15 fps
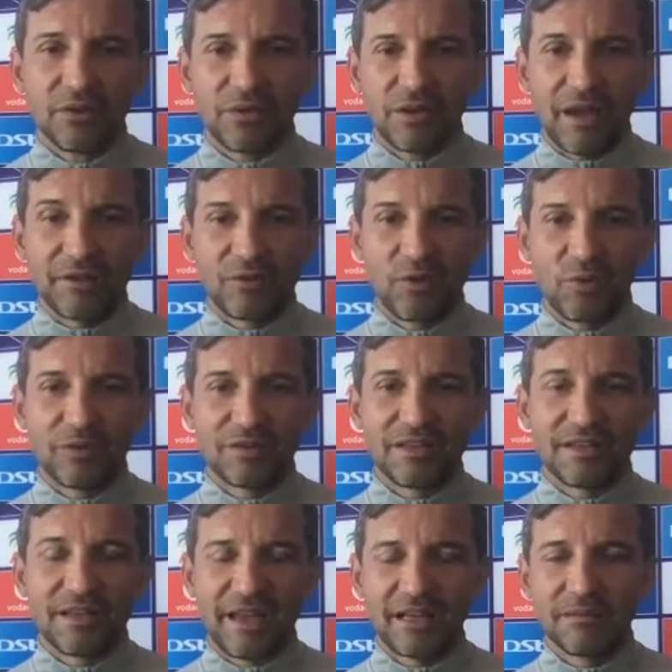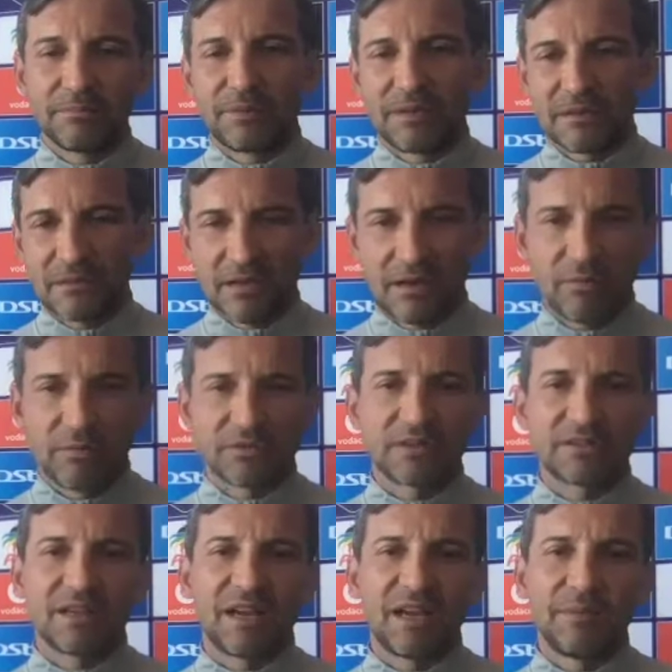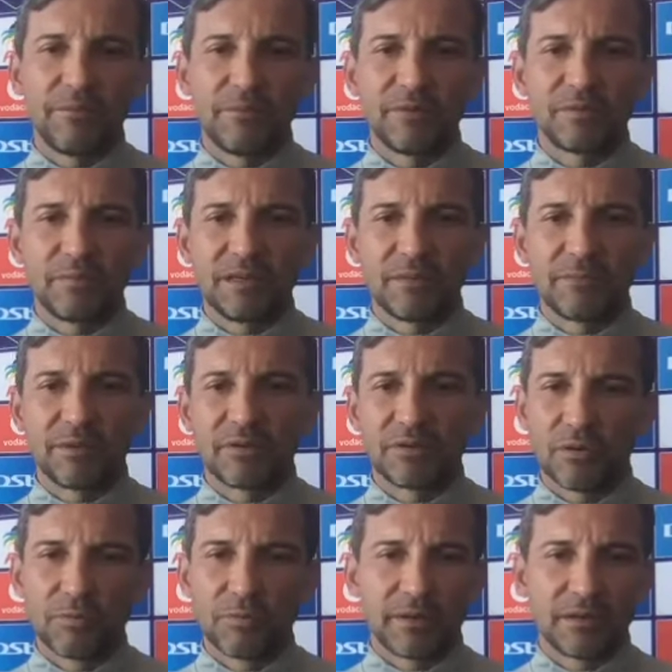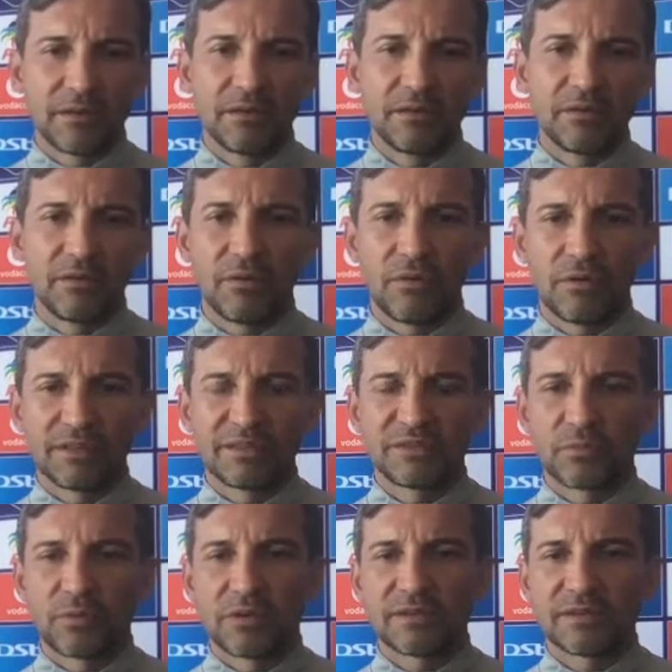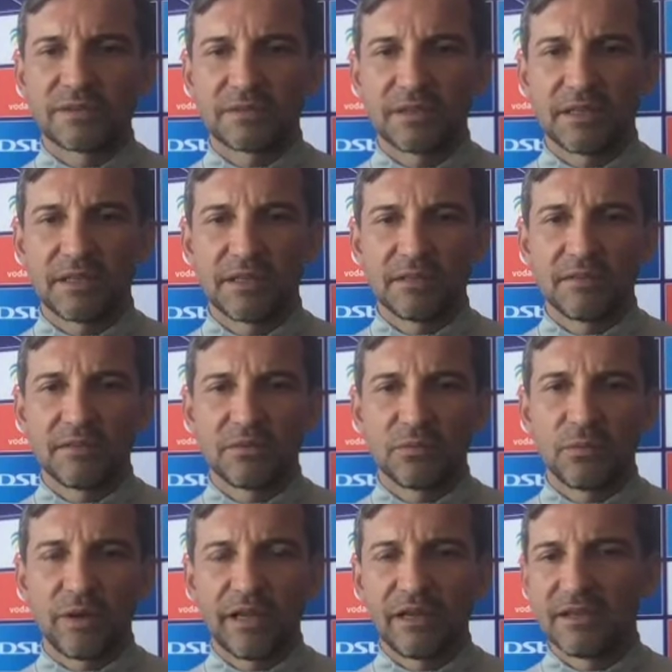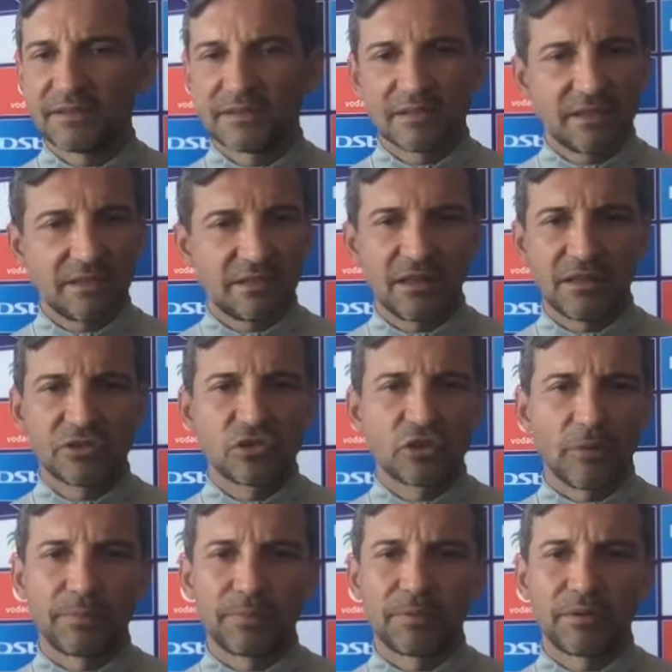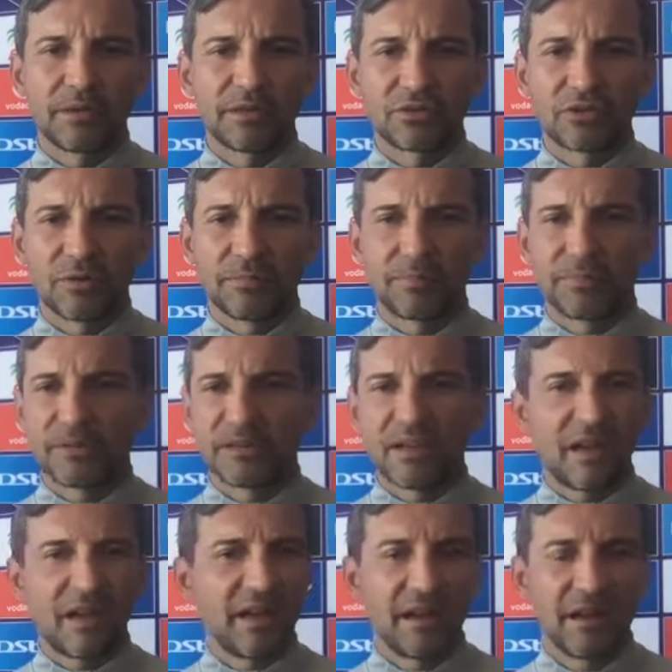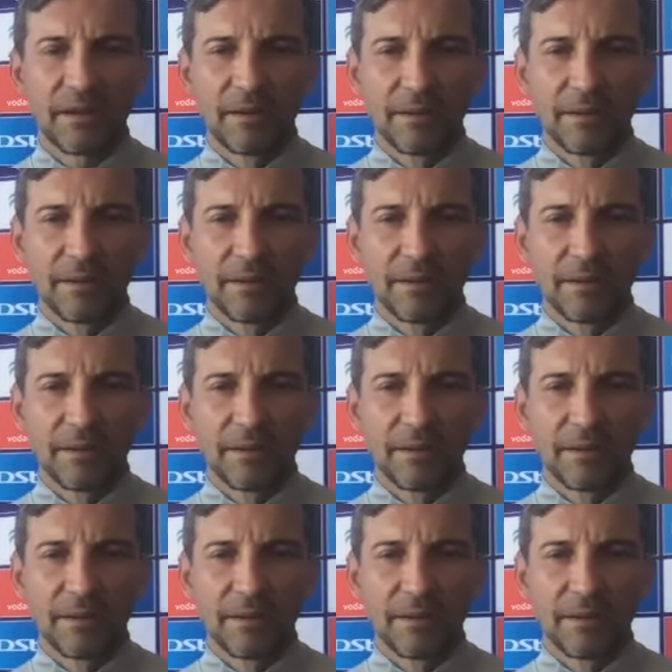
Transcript: I know what he can, but now was the time we speak about open, honest words, and Wayne is a, a top, a top uh, guy.